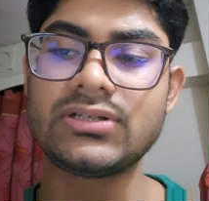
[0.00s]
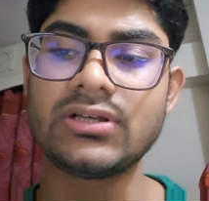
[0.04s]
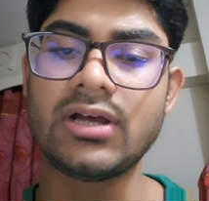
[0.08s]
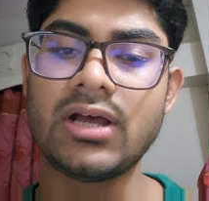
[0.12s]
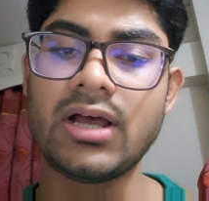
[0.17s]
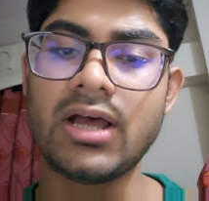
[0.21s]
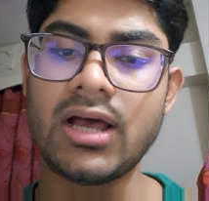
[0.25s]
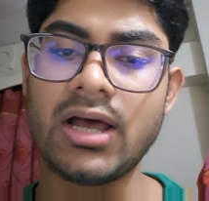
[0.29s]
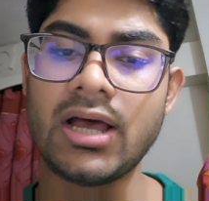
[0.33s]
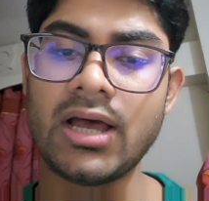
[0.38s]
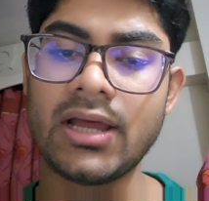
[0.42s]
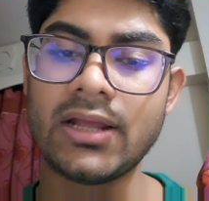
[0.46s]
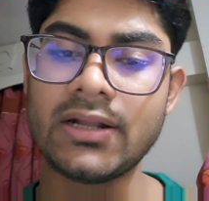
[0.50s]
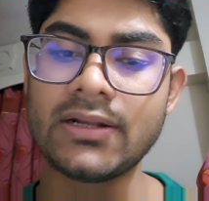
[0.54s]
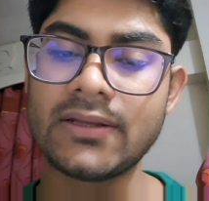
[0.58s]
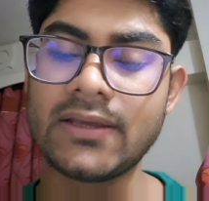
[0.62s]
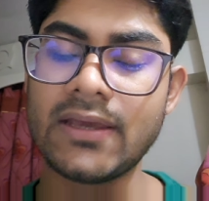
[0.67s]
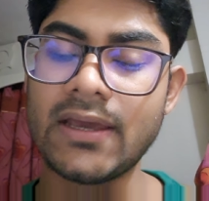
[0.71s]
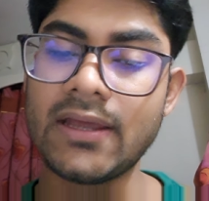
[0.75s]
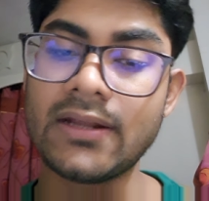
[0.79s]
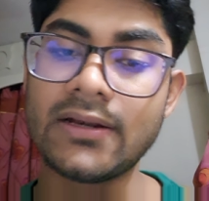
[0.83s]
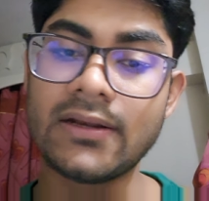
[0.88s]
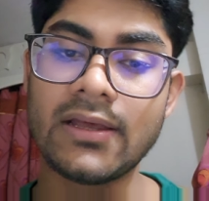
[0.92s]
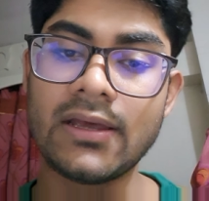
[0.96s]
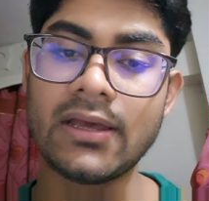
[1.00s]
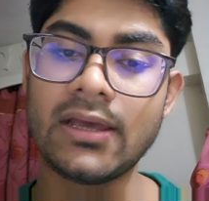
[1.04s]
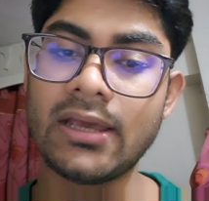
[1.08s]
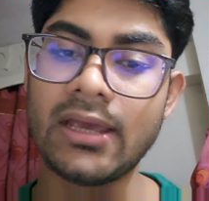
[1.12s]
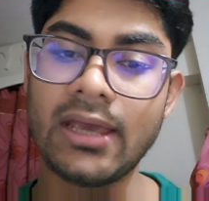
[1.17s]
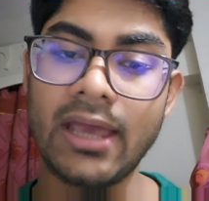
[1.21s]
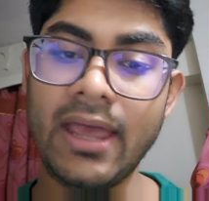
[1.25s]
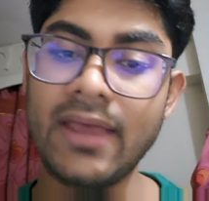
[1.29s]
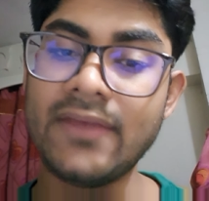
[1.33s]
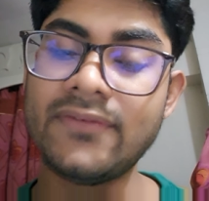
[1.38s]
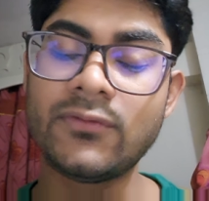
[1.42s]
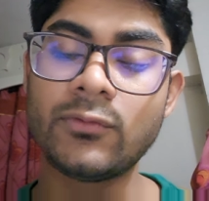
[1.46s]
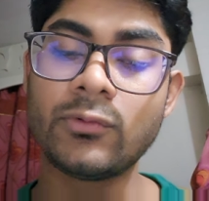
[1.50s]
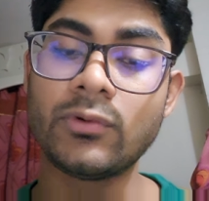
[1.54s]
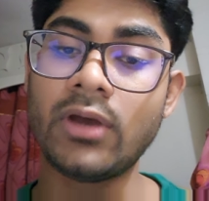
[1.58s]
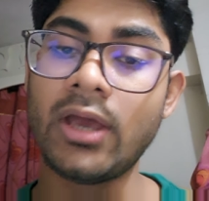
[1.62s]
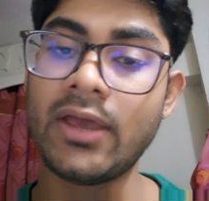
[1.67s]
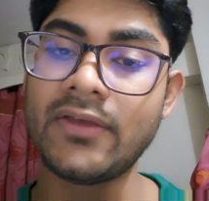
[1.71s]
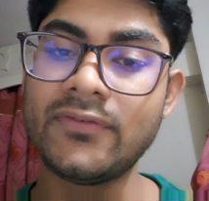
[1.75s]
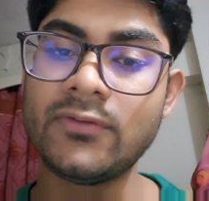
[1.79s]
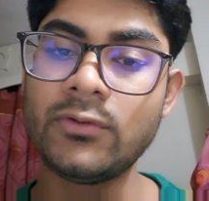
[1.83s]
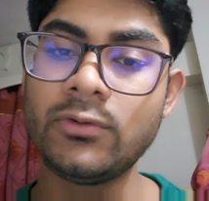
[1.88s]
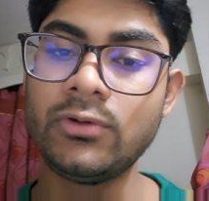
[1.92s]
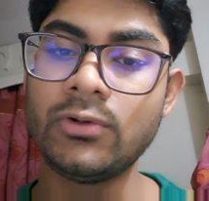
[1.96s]
and can
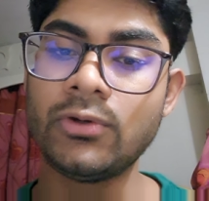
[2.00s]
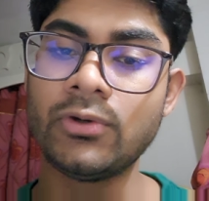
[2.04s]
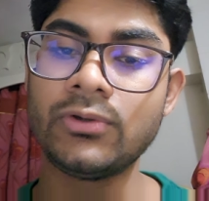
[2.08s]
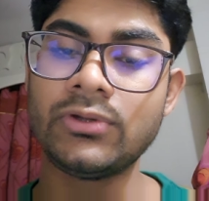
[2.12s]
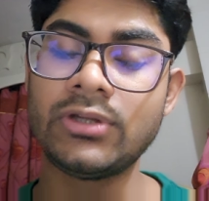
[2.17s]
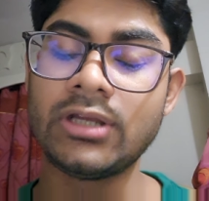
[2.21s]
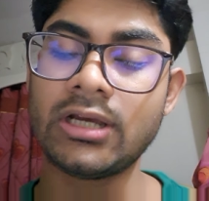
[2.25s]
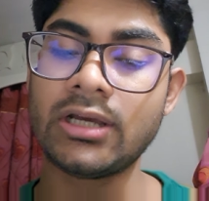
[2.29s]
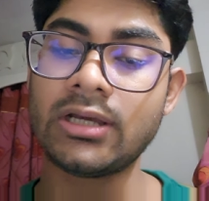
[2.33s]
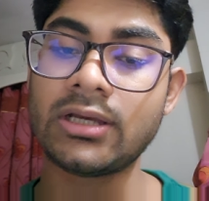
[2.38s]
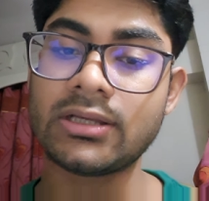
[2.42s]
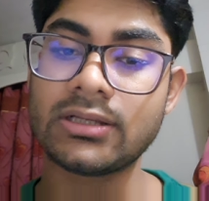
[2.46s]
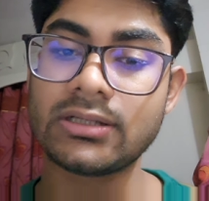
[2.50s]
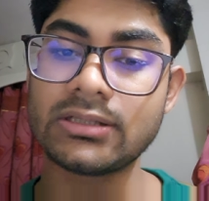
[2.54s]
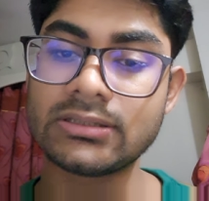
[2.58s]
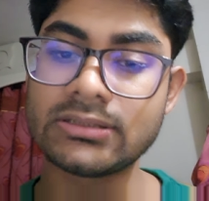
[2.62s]
as we know the